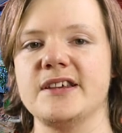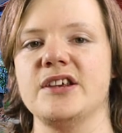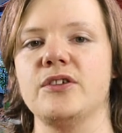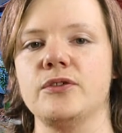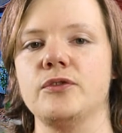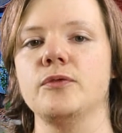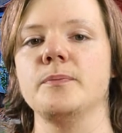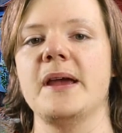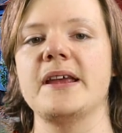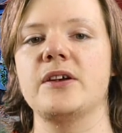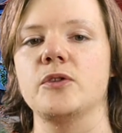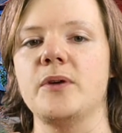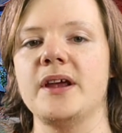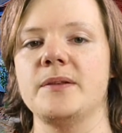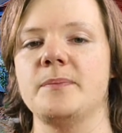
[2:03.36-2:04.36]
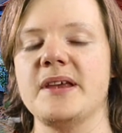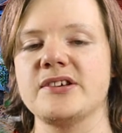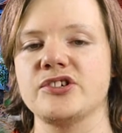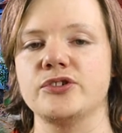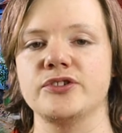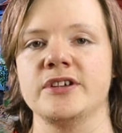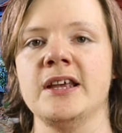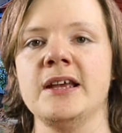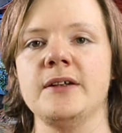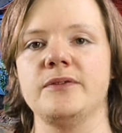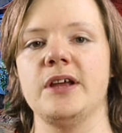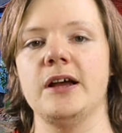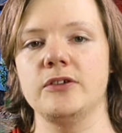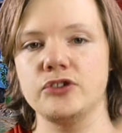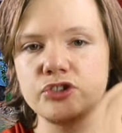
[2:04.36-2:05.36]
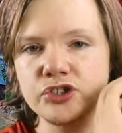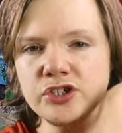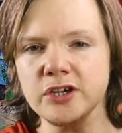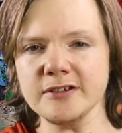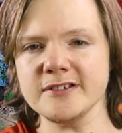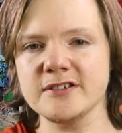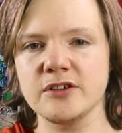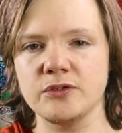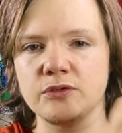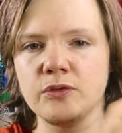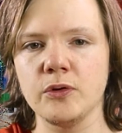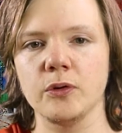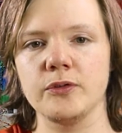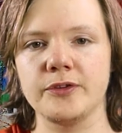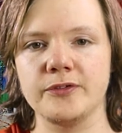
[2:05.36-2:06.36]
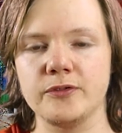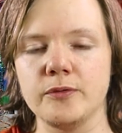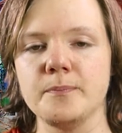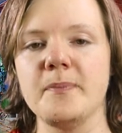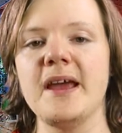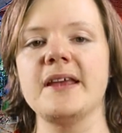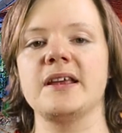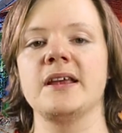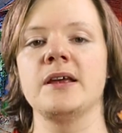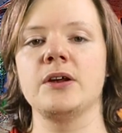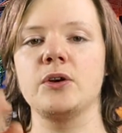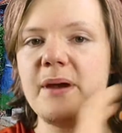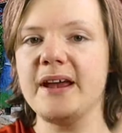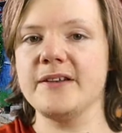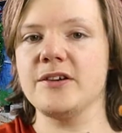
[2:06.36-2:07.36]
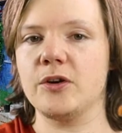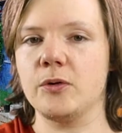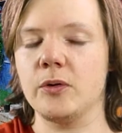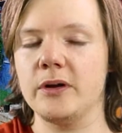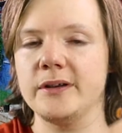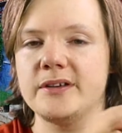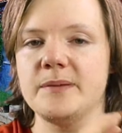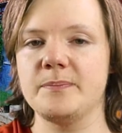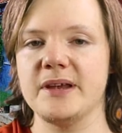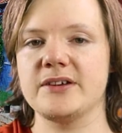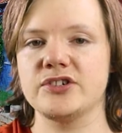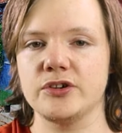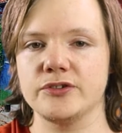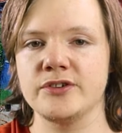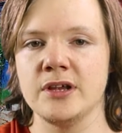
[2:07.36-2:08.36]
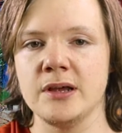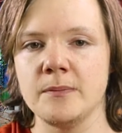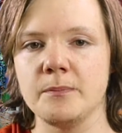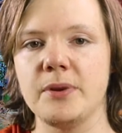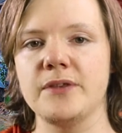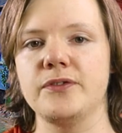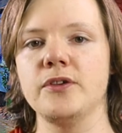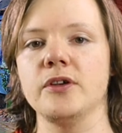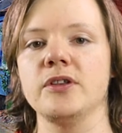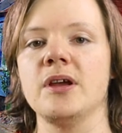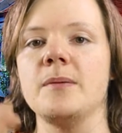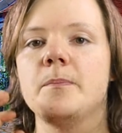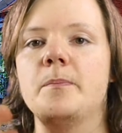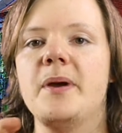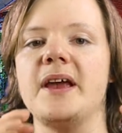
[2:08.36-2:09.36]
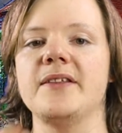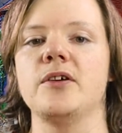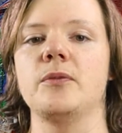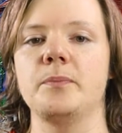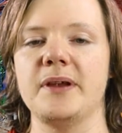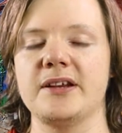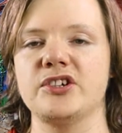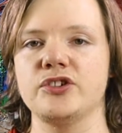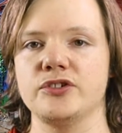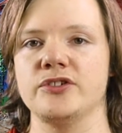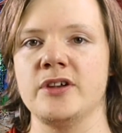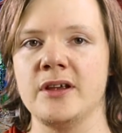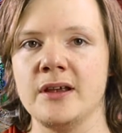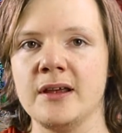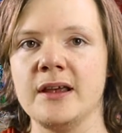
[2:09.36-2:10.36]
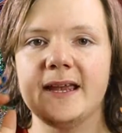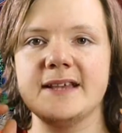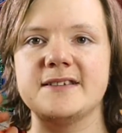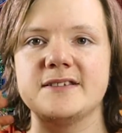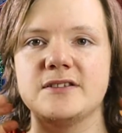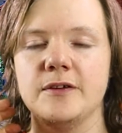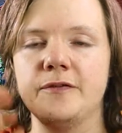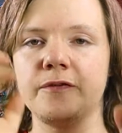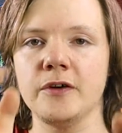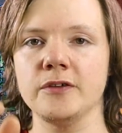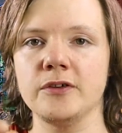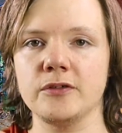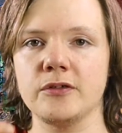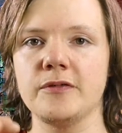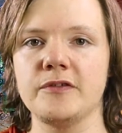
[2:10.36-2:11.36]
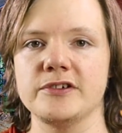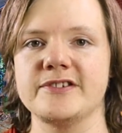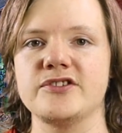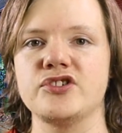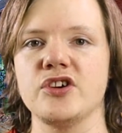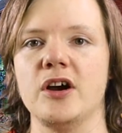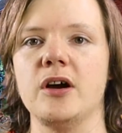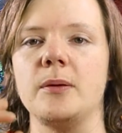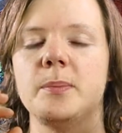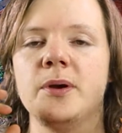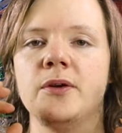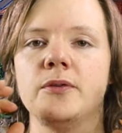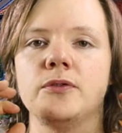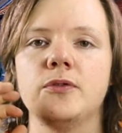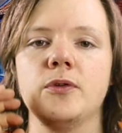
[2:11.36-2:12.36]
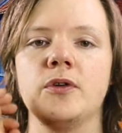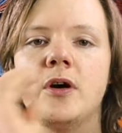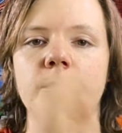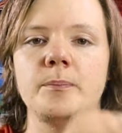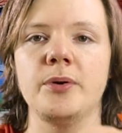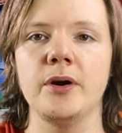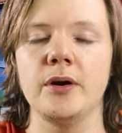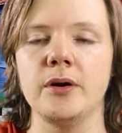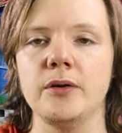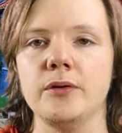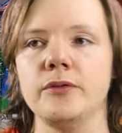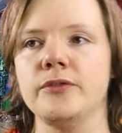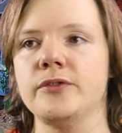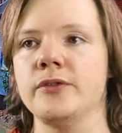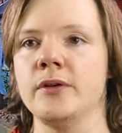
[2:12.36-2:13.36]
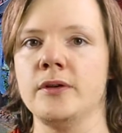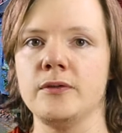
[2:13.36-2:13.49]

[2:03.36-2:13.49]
gear to make great pictures. They are just tools to make better quality pictures, but not better pictures. It's the photographer's job to compose,